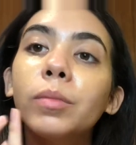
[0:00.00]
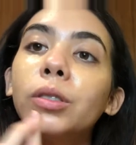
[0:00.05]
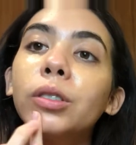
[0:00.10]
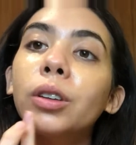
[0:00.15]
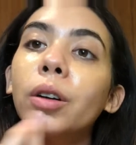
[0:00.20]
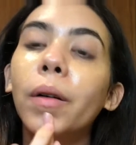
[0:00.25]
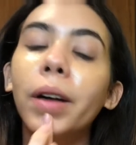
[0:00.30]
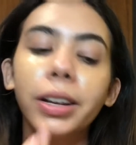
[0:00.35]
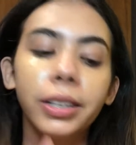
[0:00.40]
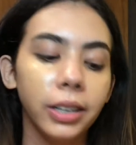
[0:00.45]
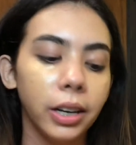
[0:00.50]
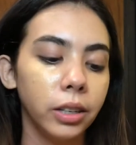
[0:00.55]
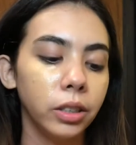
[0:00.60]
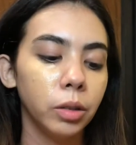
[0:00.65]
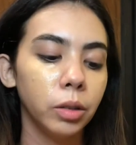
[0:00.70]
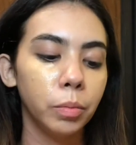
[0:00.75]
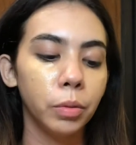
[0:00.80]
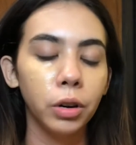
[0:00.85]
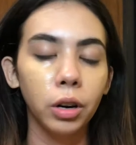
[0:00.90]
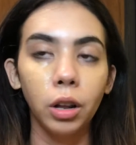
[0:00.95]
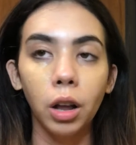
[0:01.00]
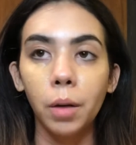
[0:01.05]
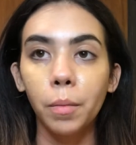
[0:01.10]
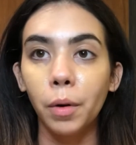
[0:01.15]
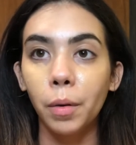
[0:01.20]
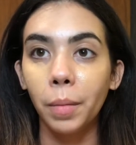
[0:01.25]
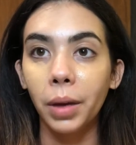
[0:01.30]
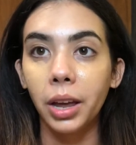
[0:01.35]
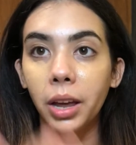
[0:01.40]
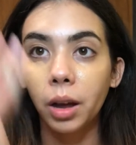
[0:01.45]
So I tend to put a lot more
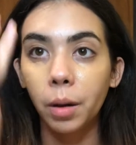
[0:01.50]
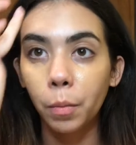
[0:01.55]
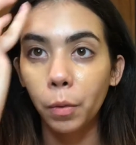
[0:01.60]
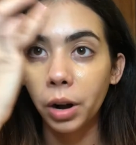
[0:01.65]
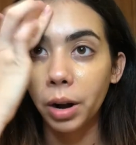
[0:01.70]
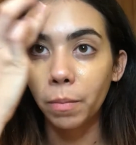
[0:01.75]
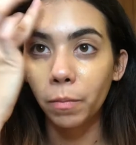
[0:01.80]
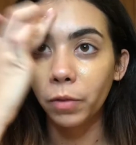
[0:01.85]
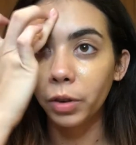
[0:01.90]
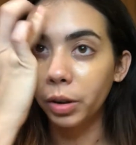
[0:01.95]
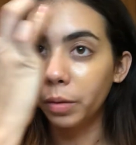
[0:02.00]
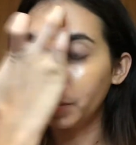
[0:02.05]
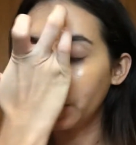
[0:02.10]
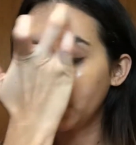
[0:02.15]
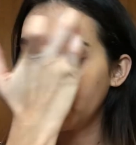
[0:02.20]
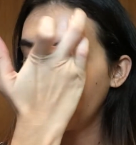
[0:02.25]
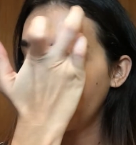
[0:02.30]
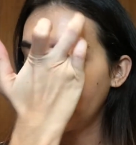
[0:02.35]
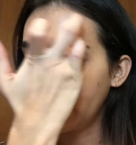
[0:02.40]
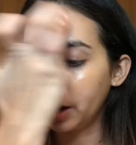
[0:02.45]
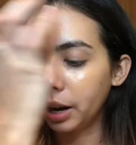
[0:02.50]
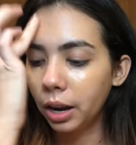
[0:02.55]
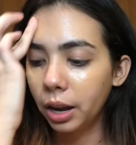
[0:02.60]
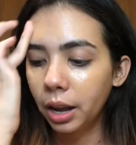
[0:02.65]
makeup when I'm filming, but